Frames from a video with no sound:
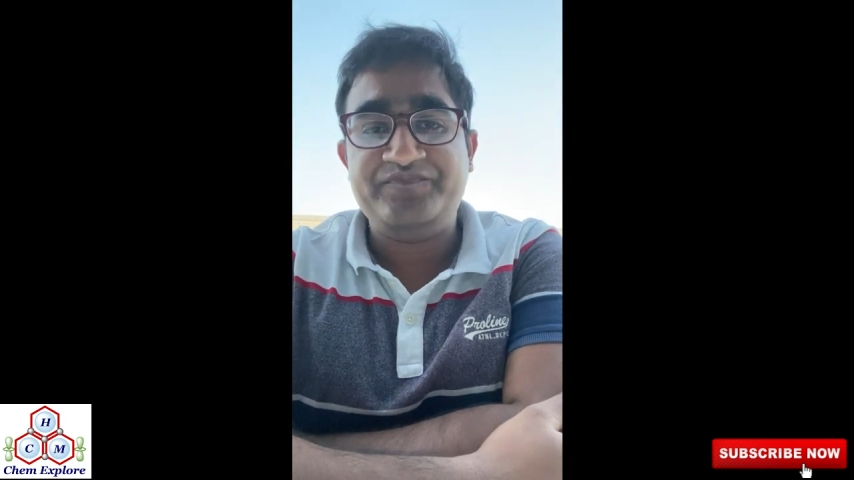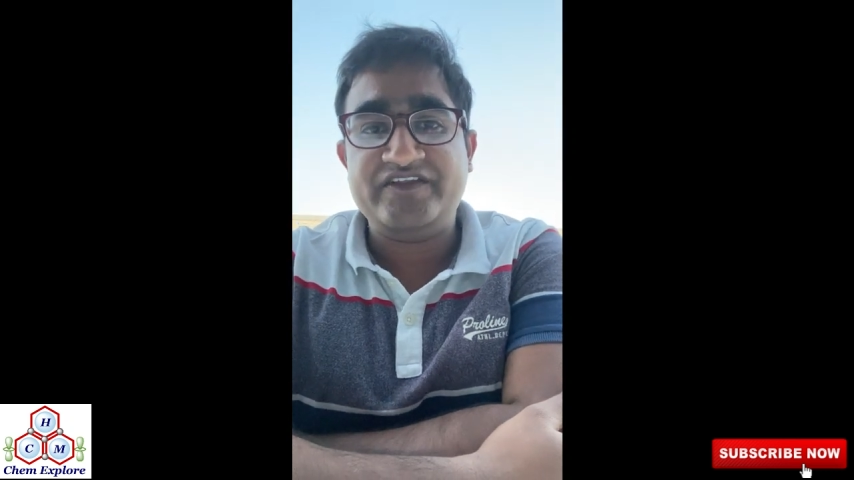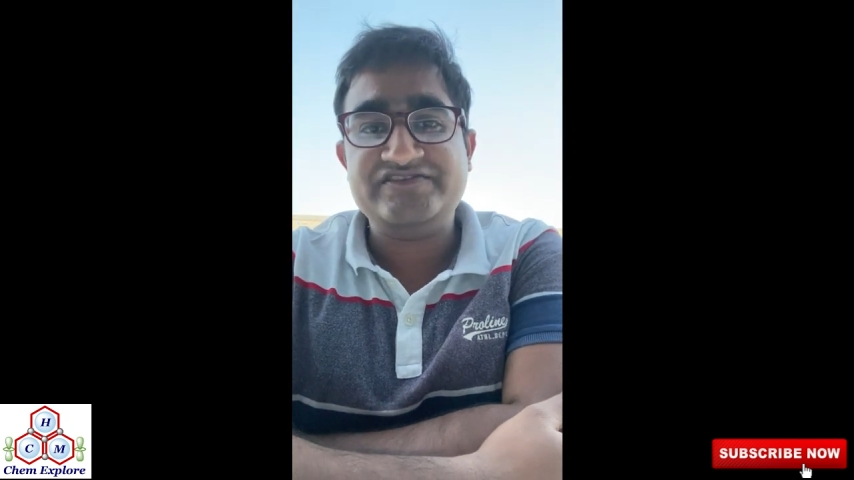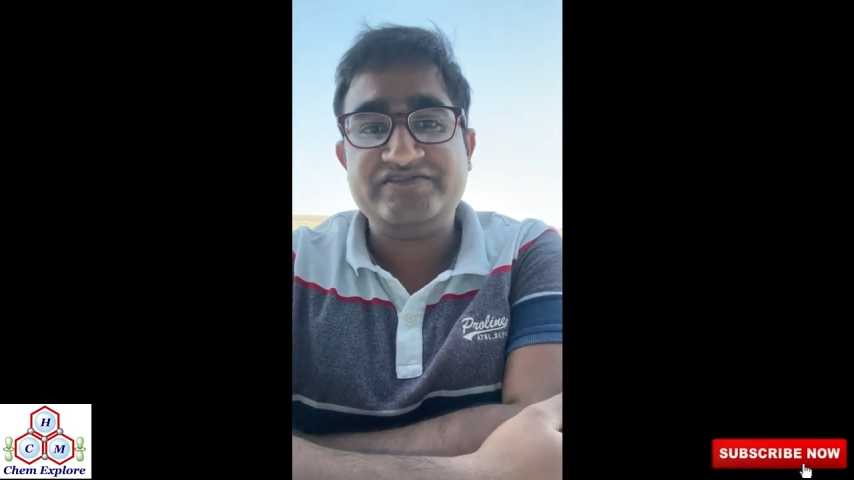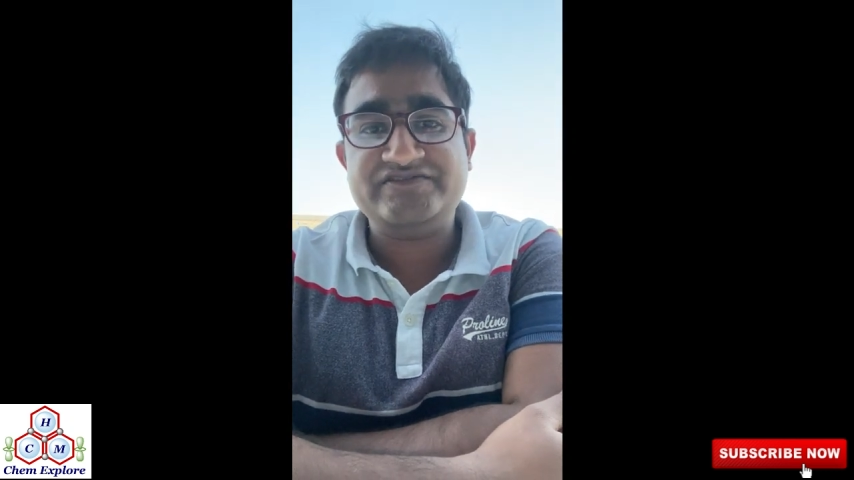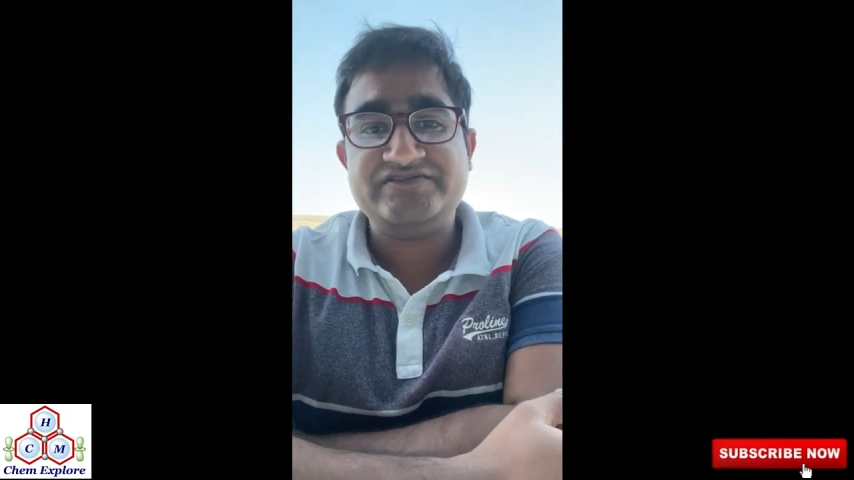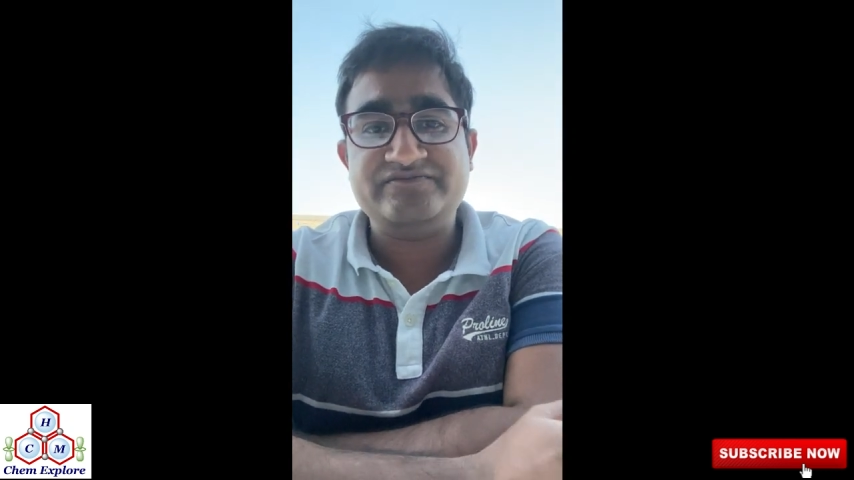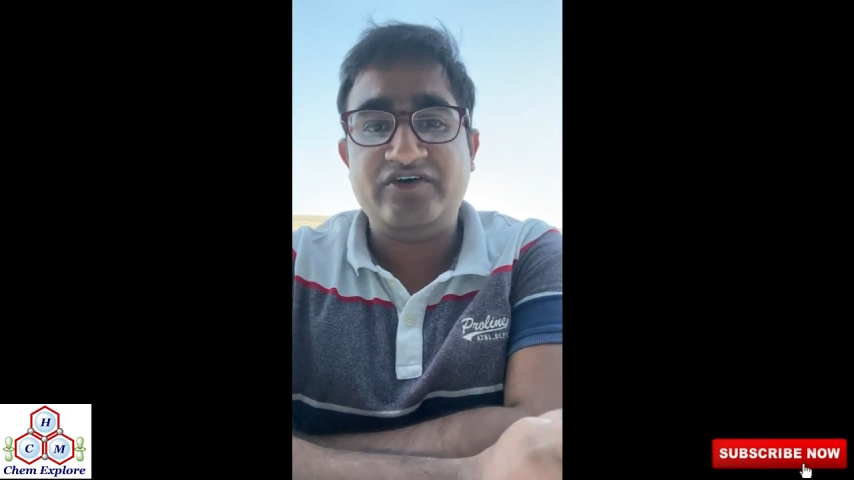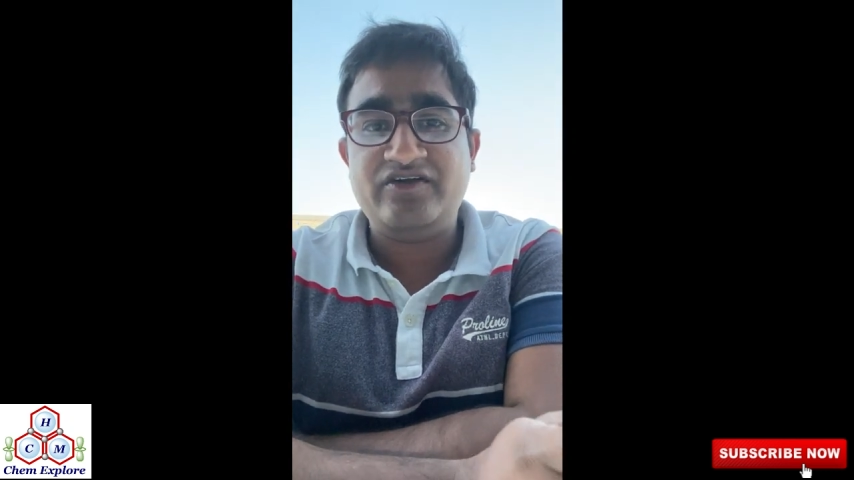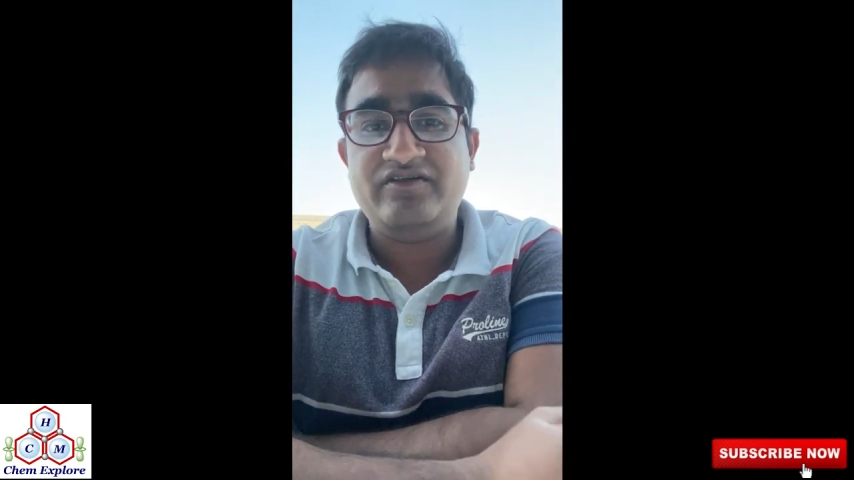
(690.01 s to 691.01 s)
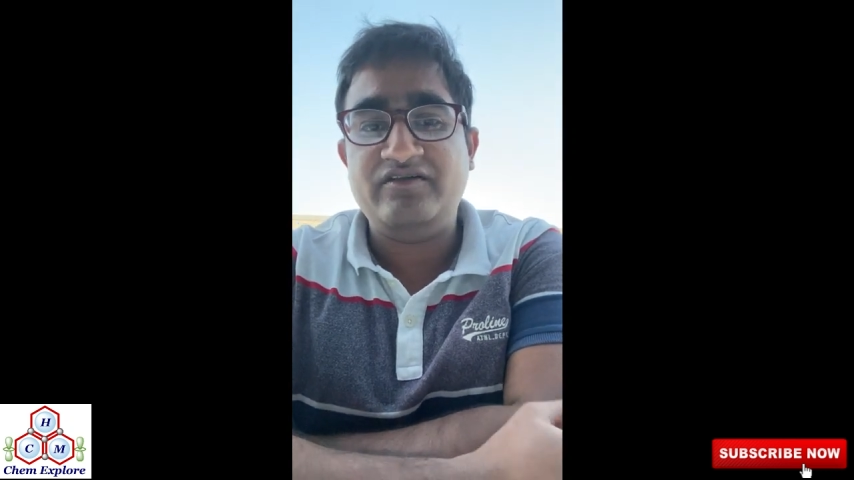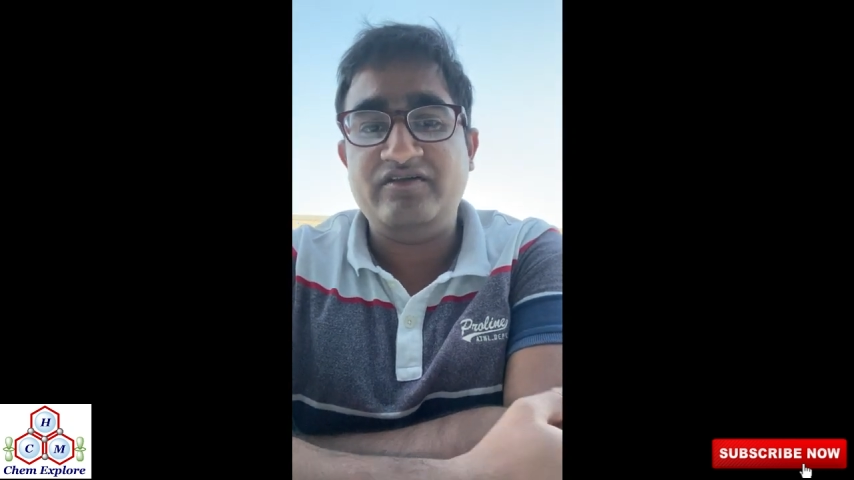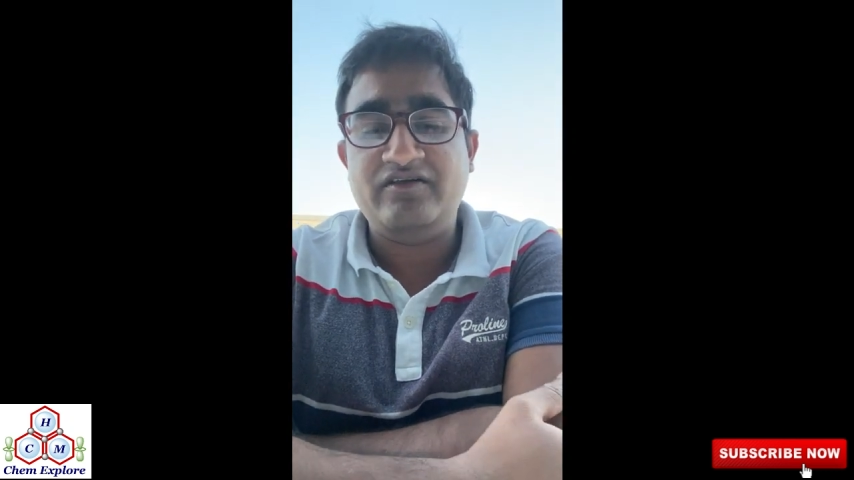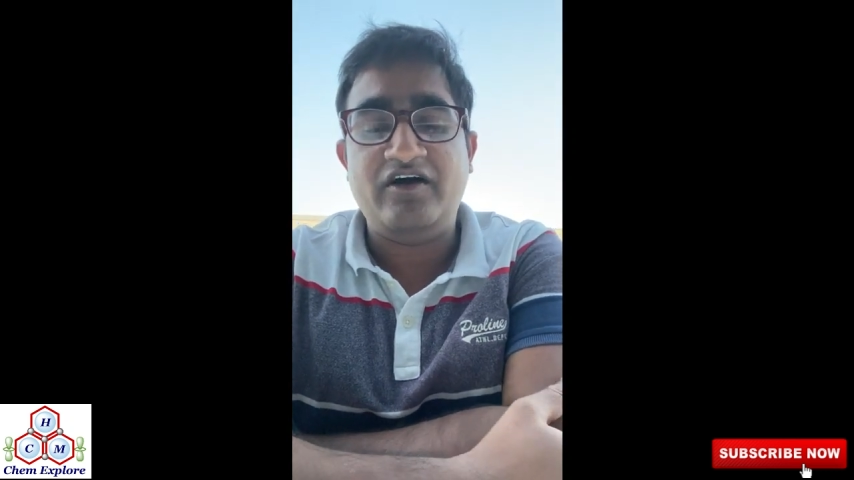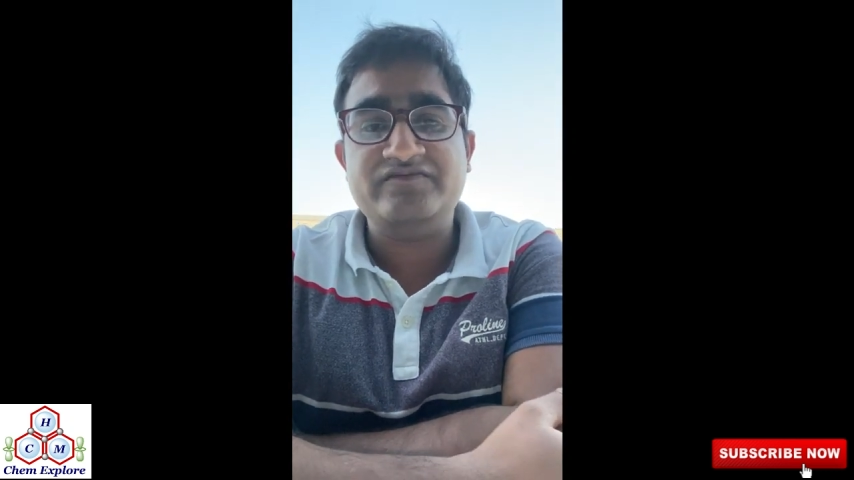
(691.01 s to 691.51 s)
small
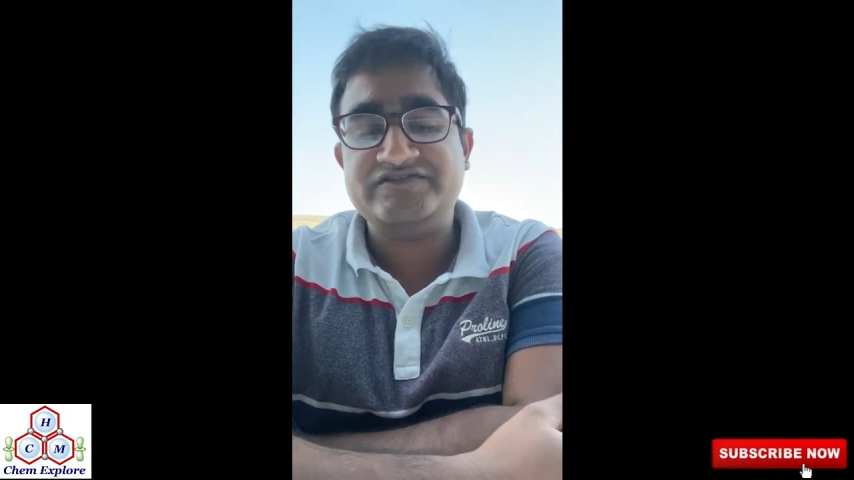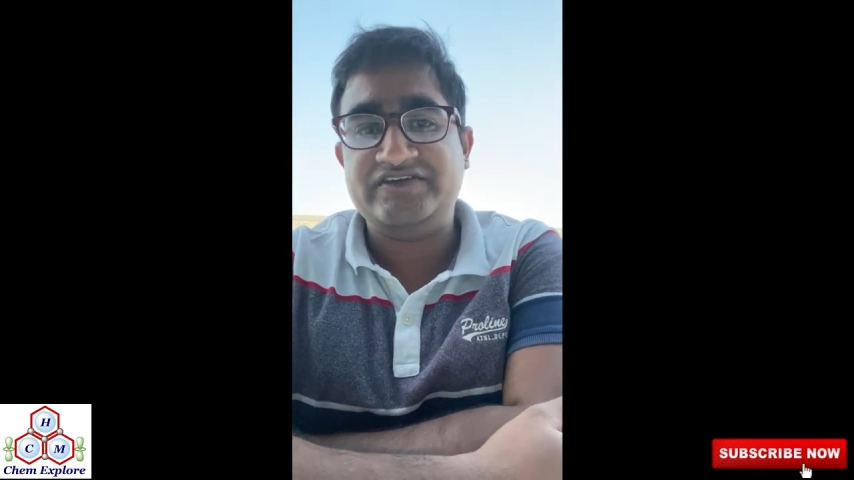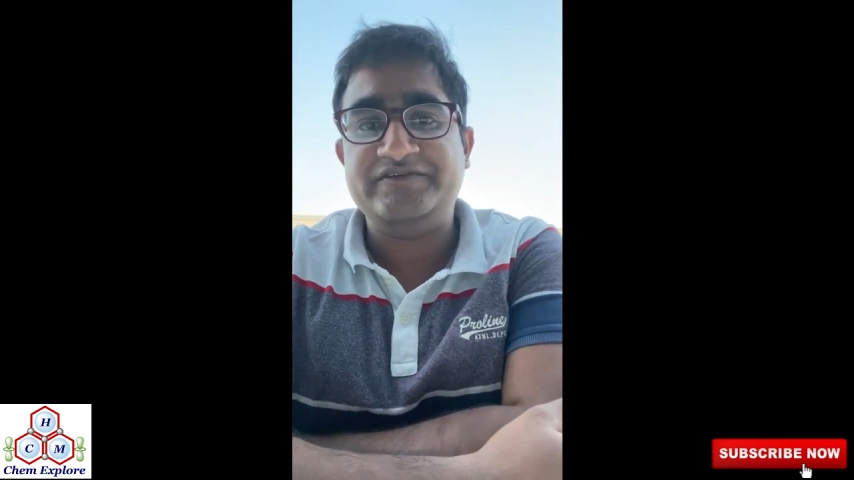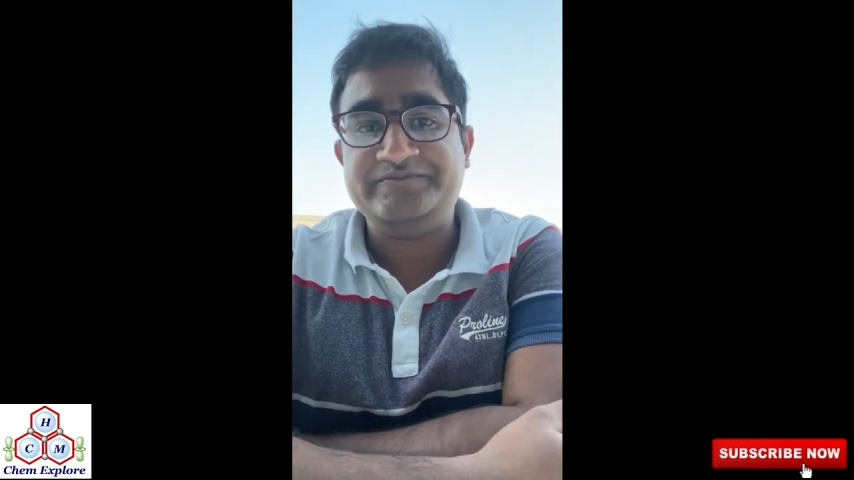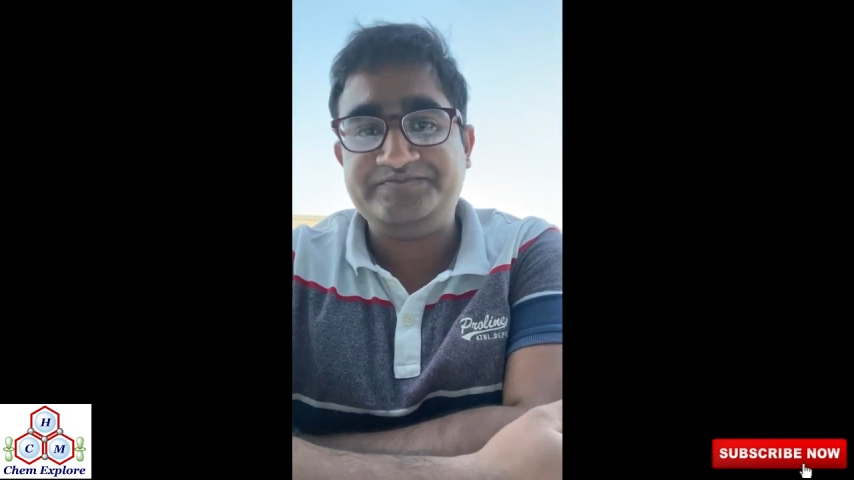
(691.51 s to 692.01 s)
option